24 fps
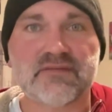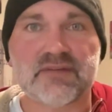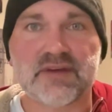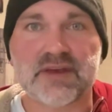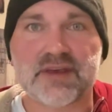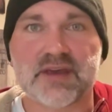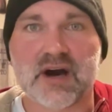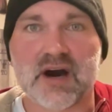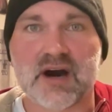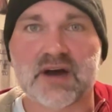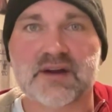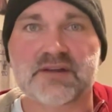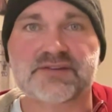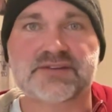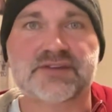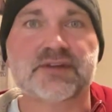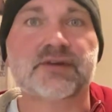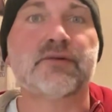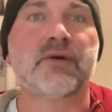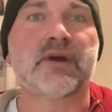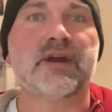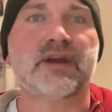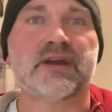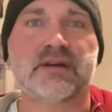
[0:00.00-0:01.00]
that God is the
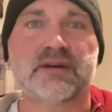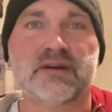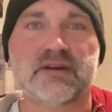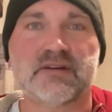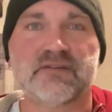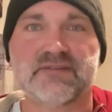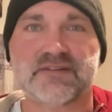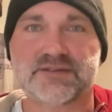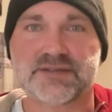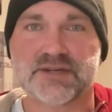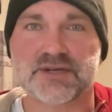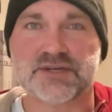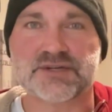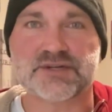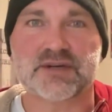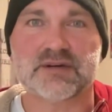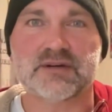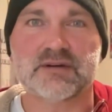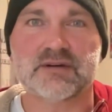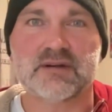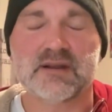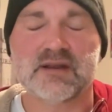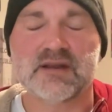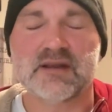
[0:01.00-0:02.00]
great
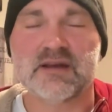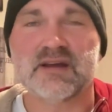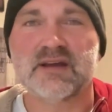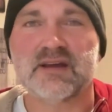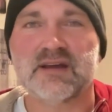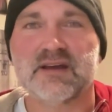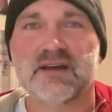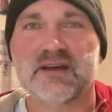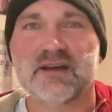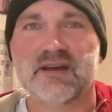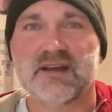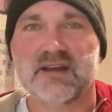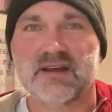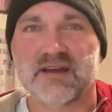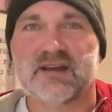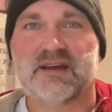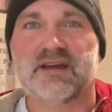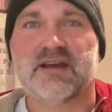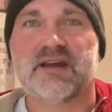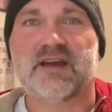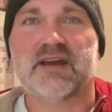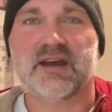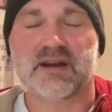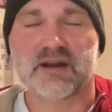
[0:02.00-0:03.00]
physician,
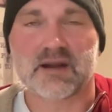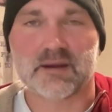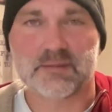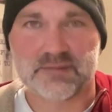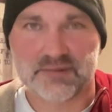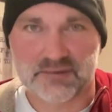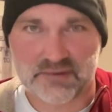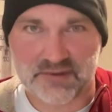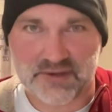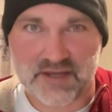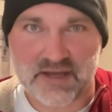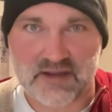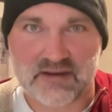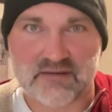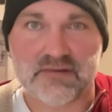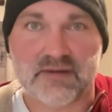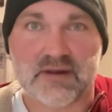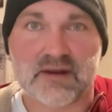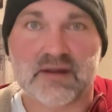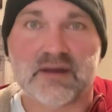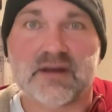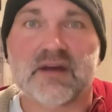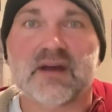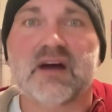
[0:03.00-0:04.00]
and I believe
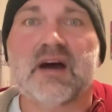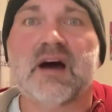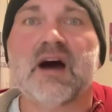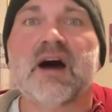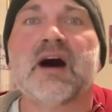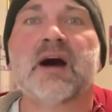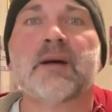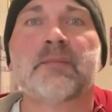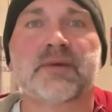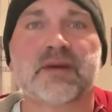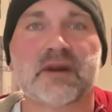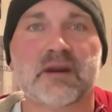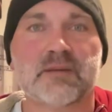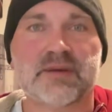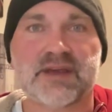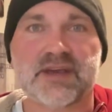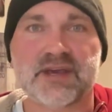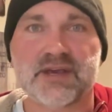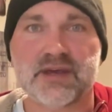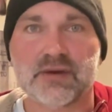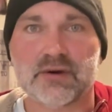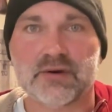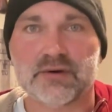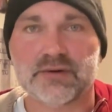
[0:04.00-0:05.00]
that I'm going to be
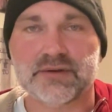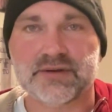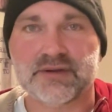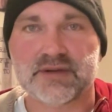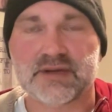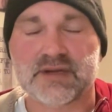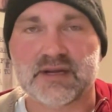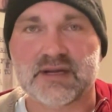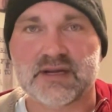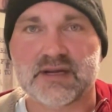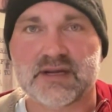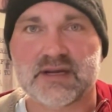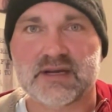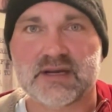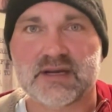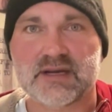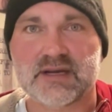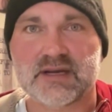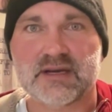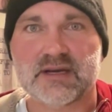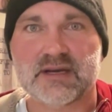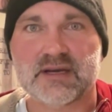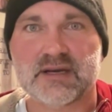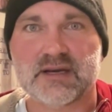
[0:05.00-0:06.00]
healed.
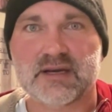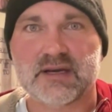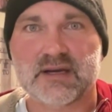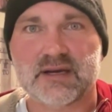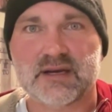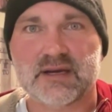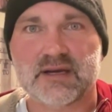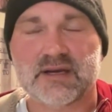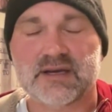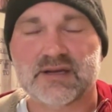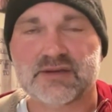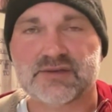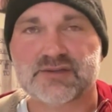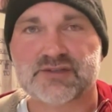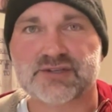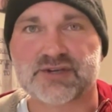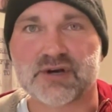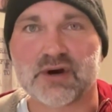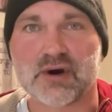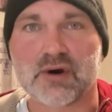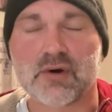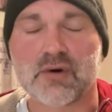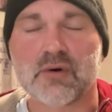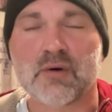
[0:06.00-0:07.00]

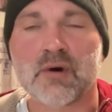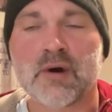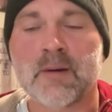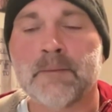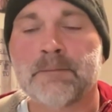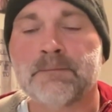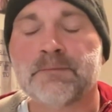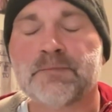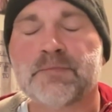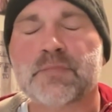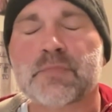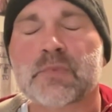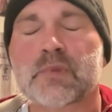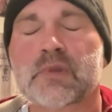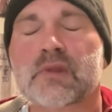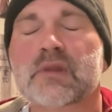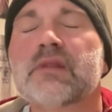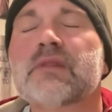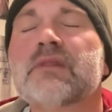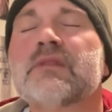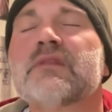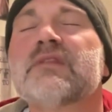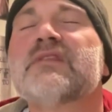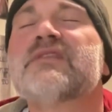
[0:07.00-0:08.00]
So
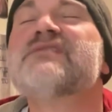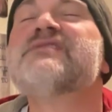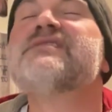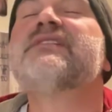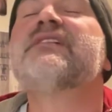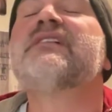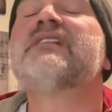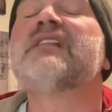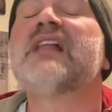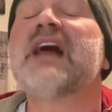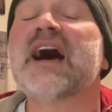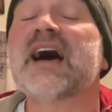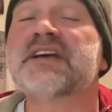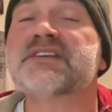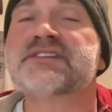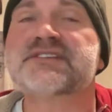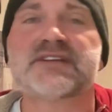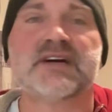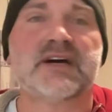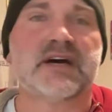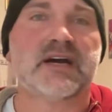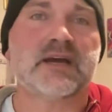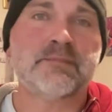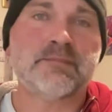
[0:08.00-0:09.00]
the last
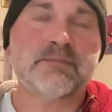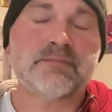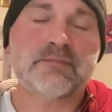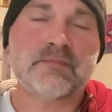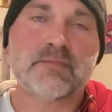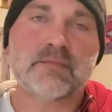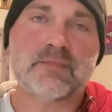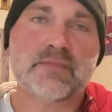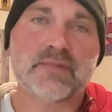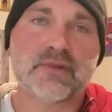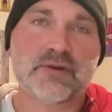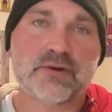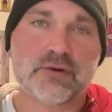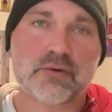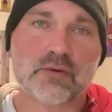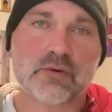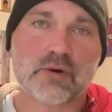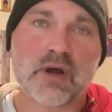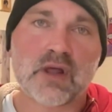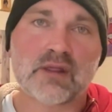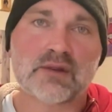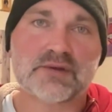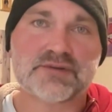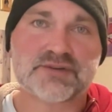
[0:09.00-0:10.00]
time the
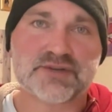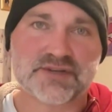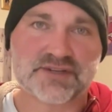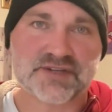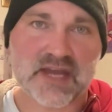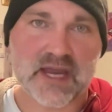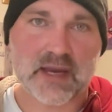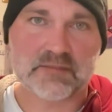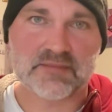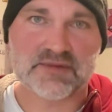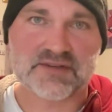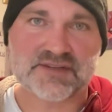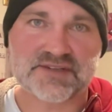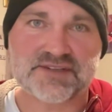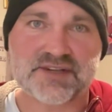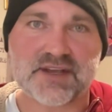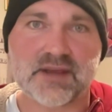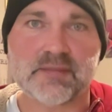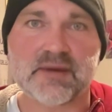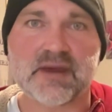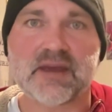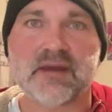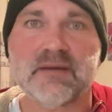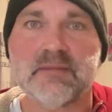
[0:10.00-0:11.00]
neurologist came to
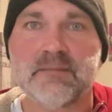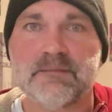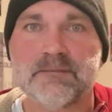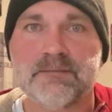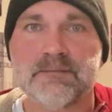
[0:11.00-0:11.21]
see me,